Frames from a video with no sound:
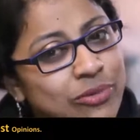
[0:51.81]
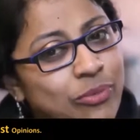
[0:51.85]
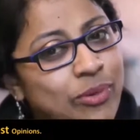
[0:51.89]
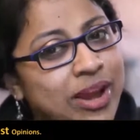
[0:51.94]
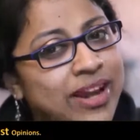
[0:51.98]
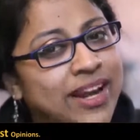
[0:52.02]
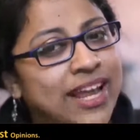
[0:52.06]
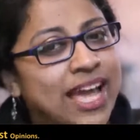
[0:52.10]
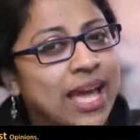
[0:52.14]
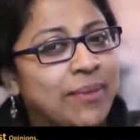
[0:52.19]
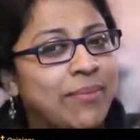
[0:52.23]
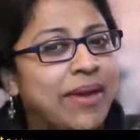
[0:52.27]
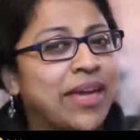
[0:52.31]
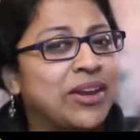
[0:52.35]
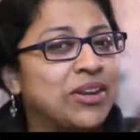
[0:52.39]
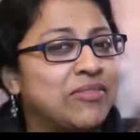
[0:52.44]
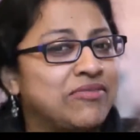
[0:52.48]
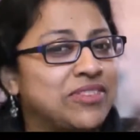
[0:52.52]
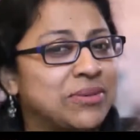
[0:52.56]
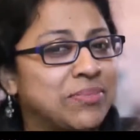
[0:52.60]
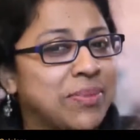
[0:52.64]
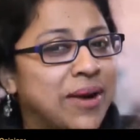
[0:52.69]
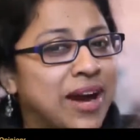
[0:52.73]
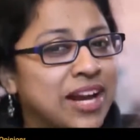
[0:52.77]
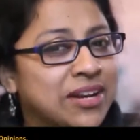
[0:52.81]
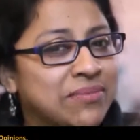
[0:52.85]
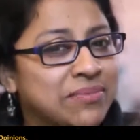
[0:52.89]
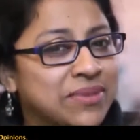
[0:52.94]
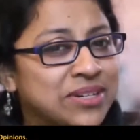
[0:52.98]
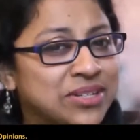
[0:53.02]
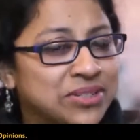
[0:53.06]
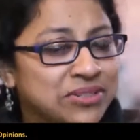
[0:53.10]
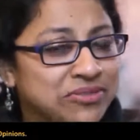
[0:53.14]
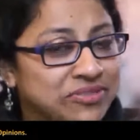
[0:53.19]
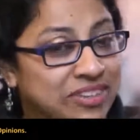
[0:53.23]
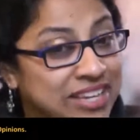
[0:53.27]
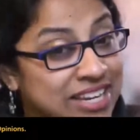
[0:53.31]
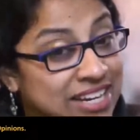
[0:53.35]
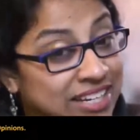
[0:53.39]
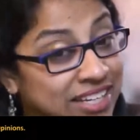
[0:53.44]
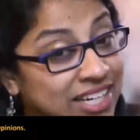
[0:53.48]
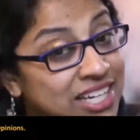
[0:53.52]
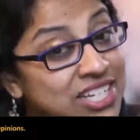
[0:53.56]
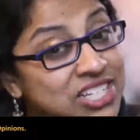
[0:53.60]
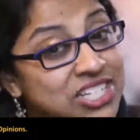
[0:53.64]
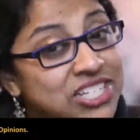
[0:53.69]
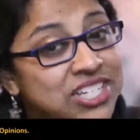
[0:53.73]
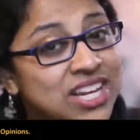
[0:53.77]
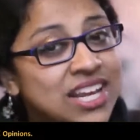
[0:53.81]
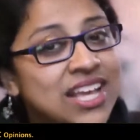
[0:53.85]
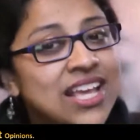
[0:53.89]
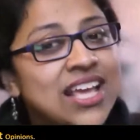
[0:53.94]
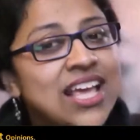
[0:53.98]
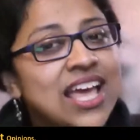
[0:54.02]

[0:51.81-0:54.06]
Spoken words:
where I'm head of Department of English.